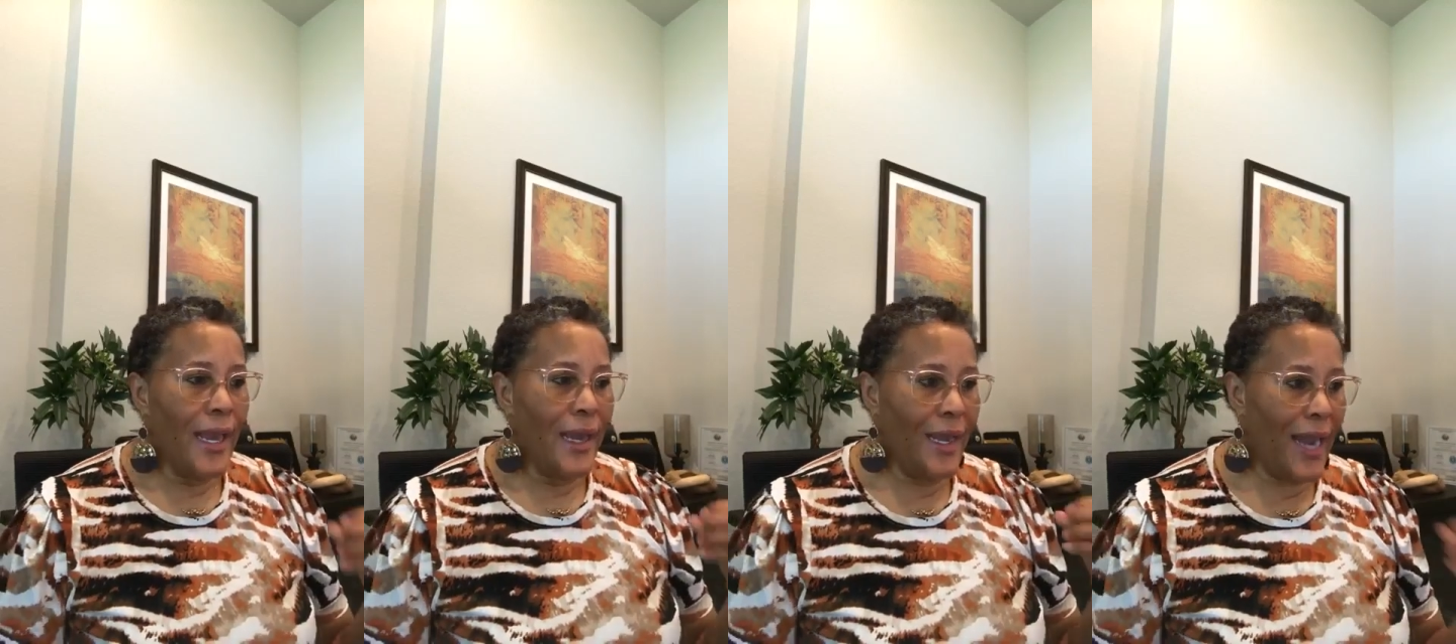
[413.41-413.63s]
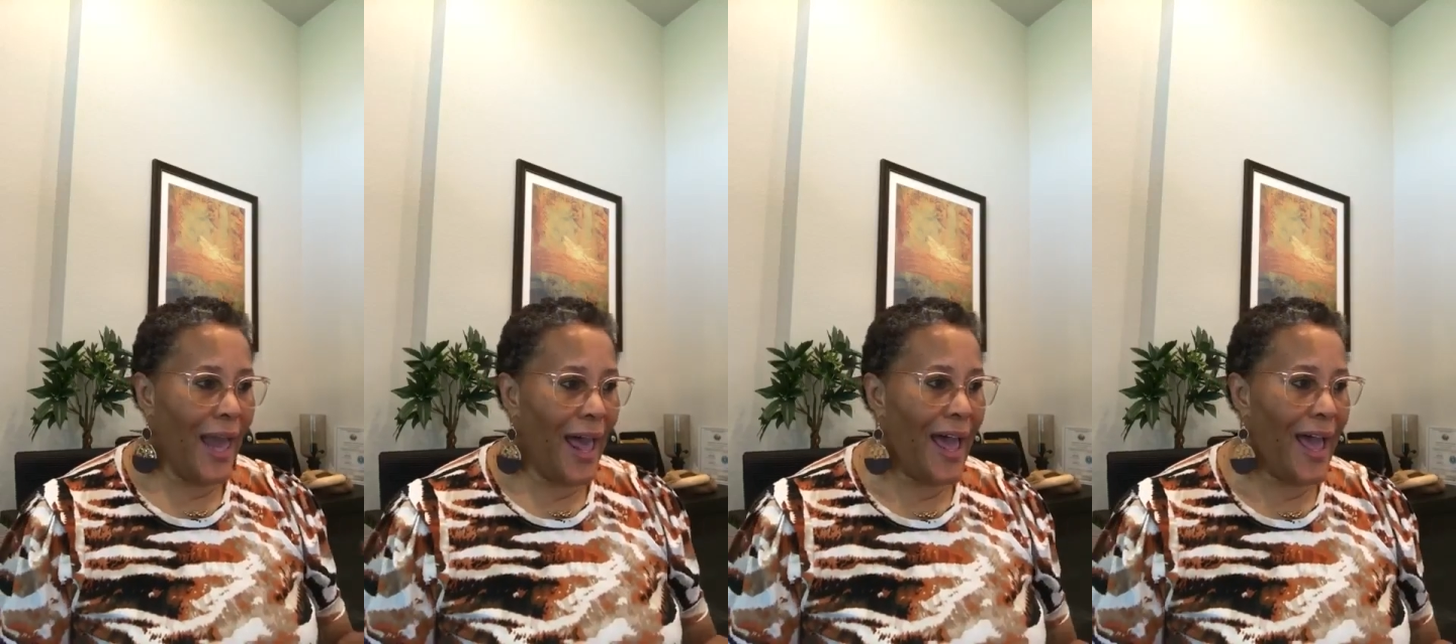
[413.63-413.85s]

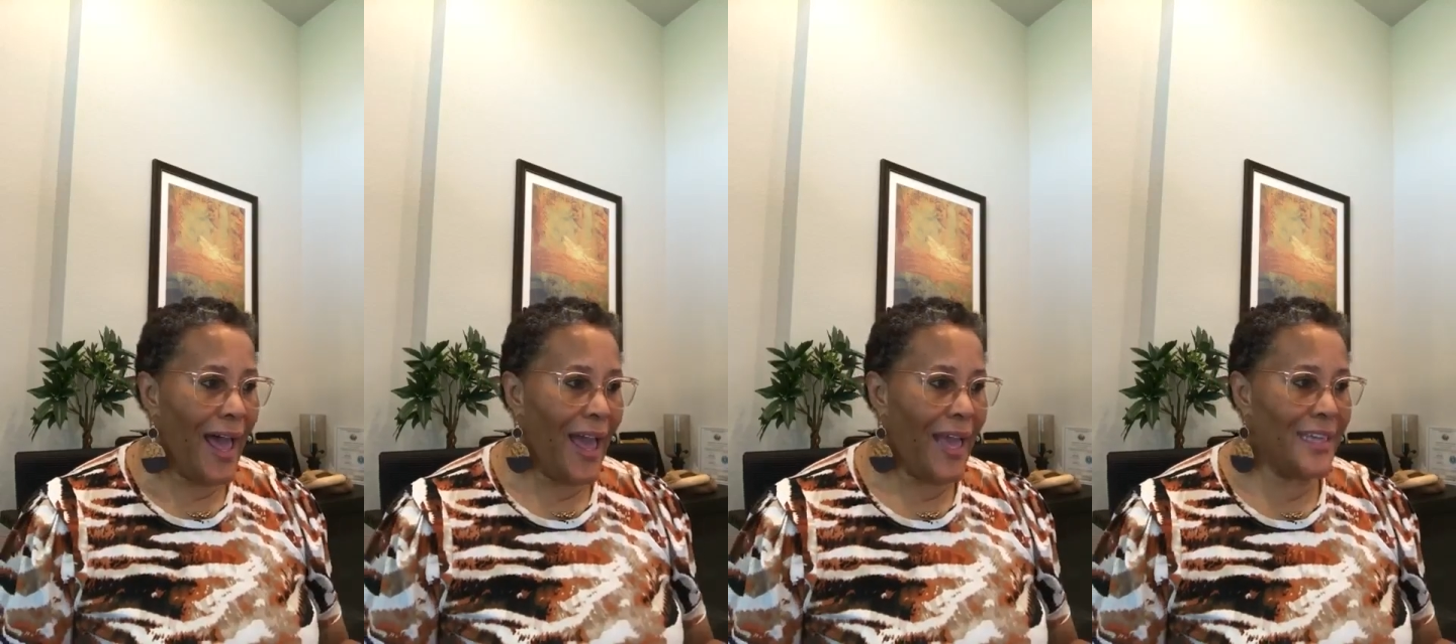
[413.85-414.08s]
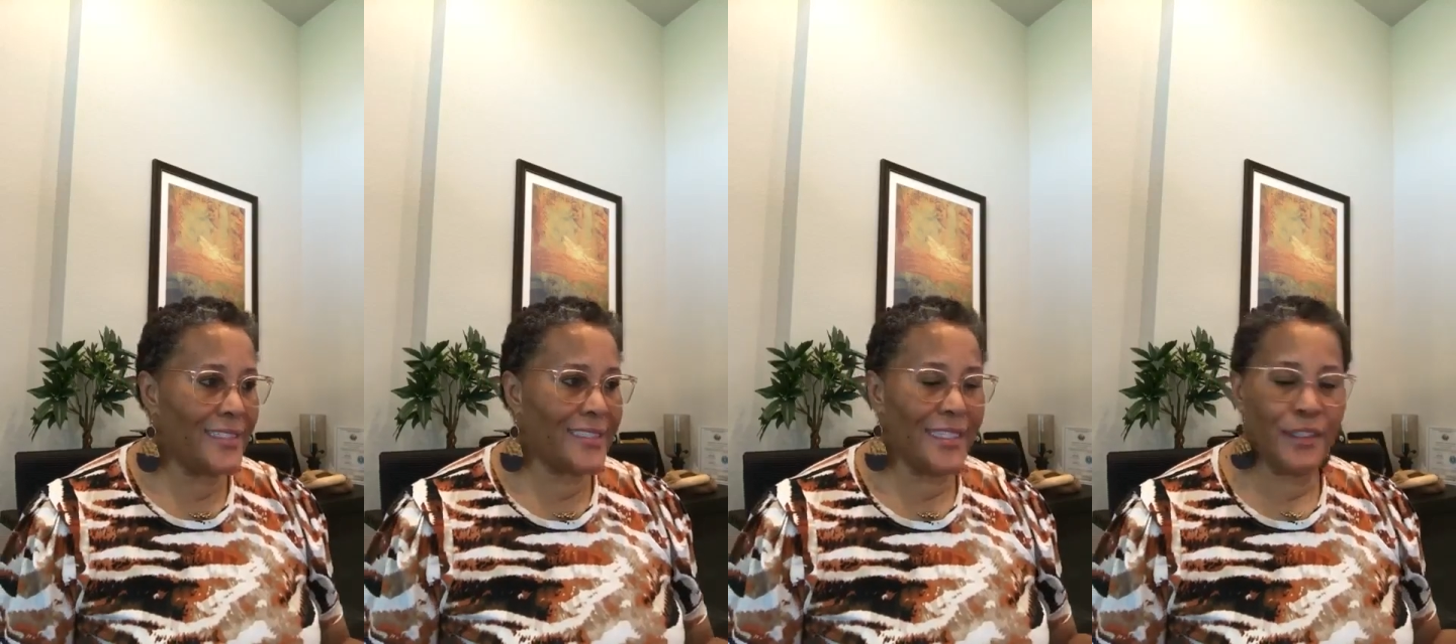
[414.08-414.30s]

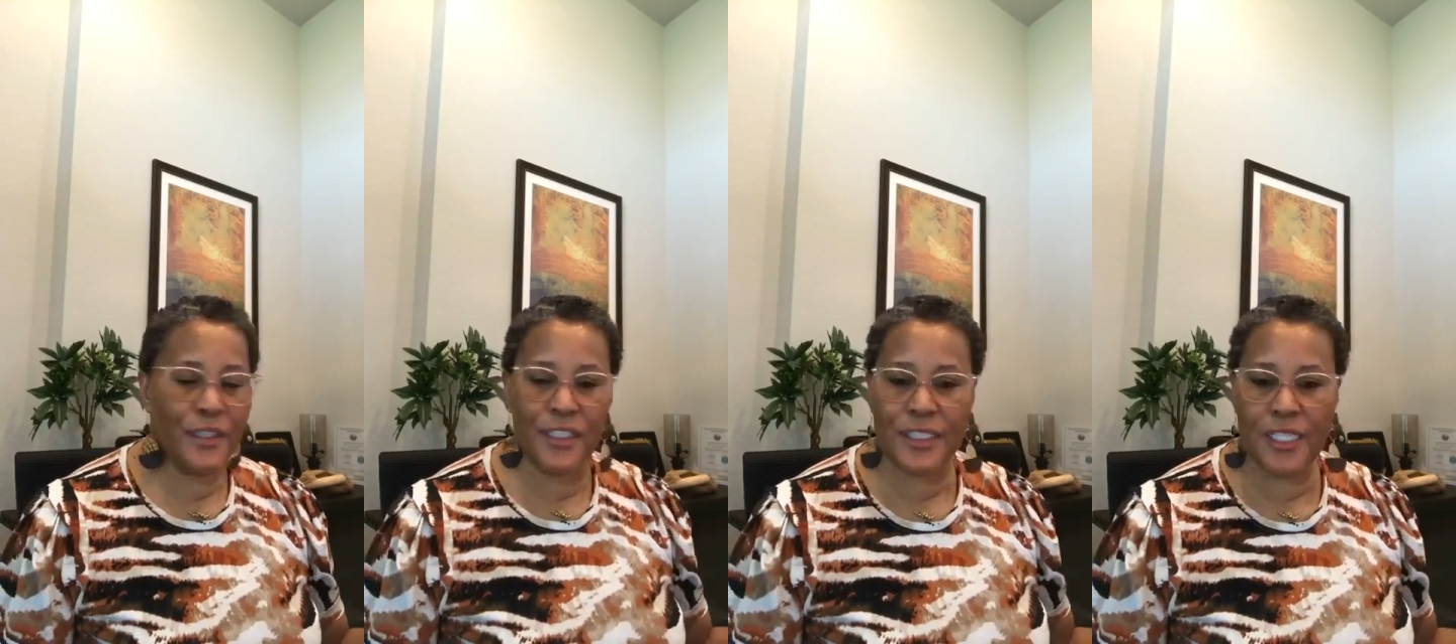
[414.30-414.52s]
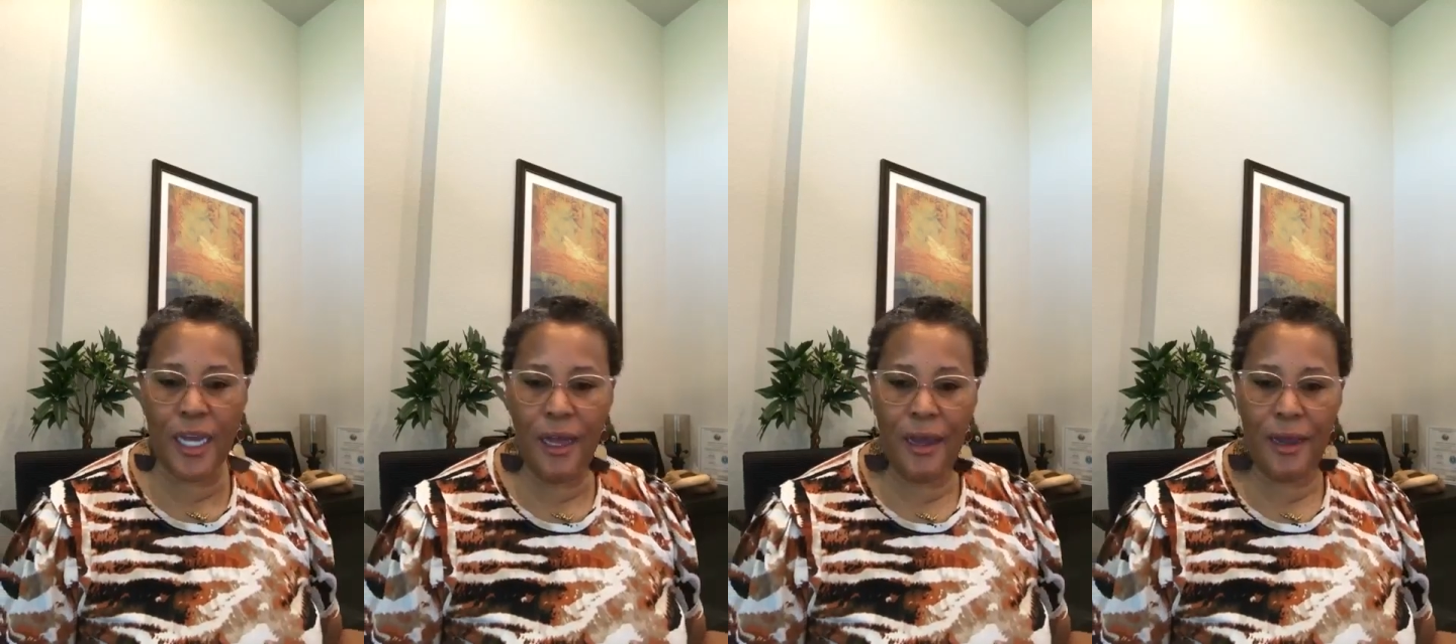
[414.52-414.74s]
lies in
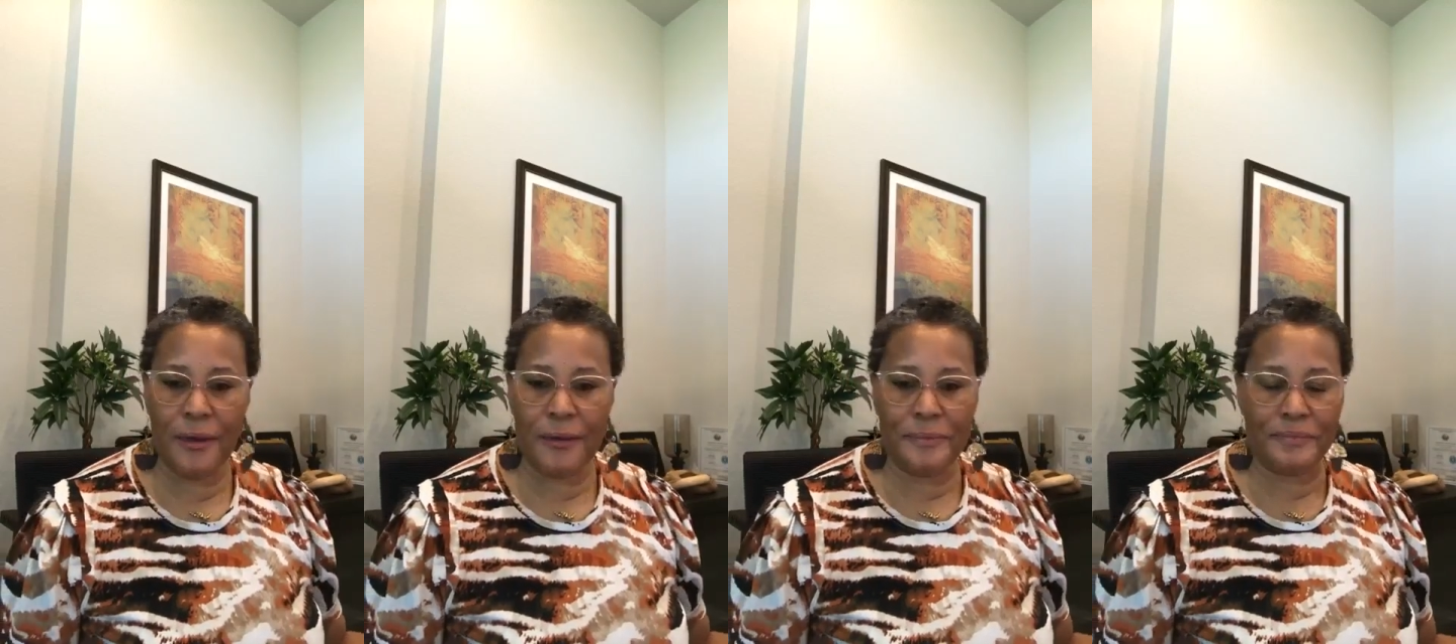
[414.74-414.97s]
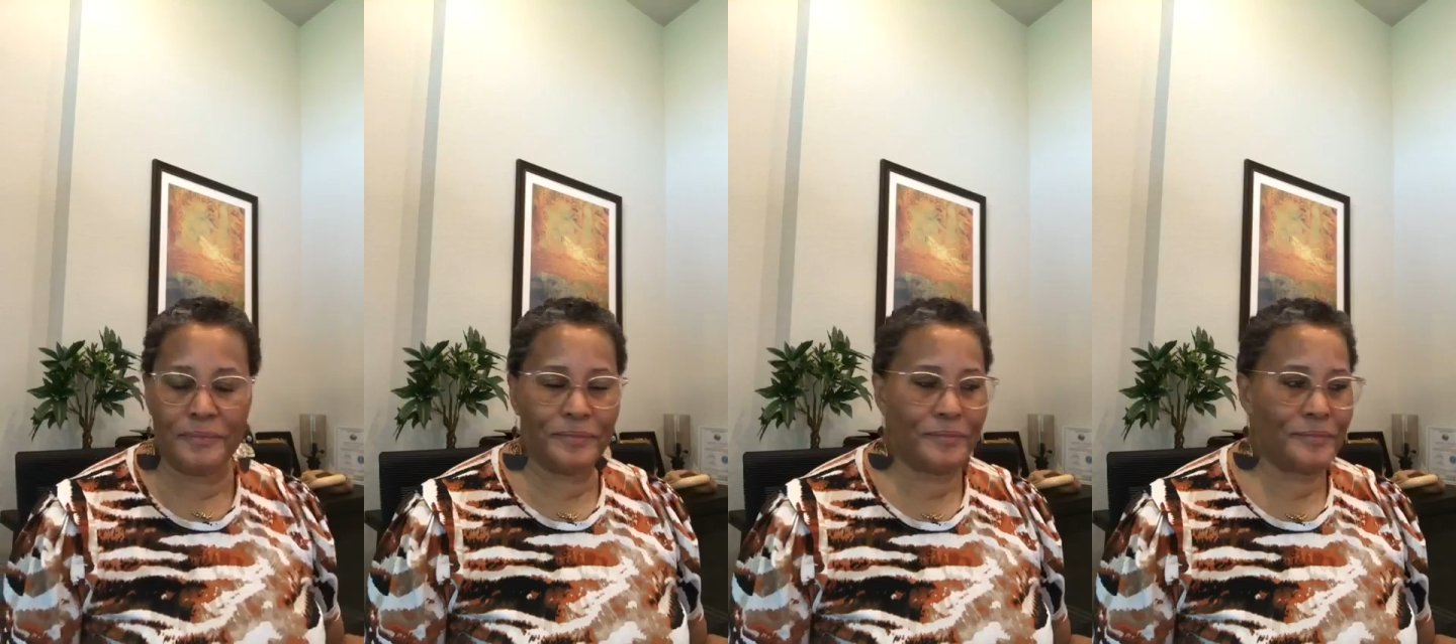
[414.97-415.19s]
the
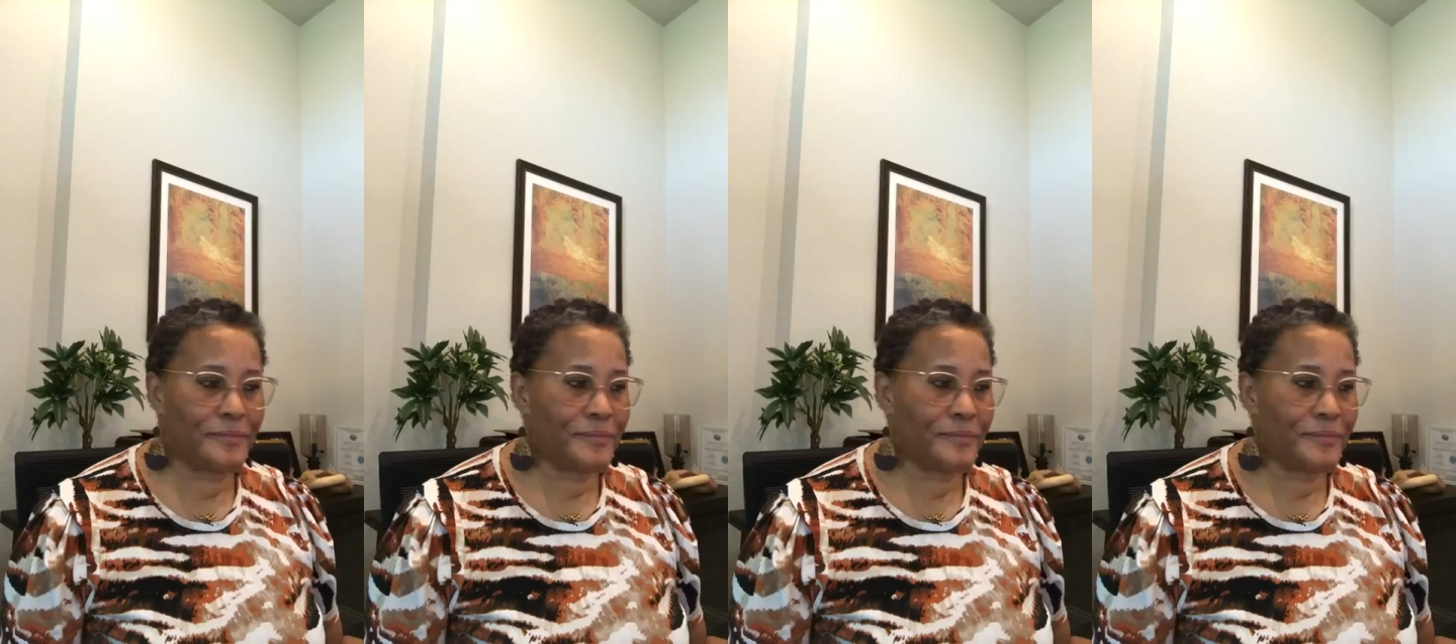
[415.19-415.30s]
tongue.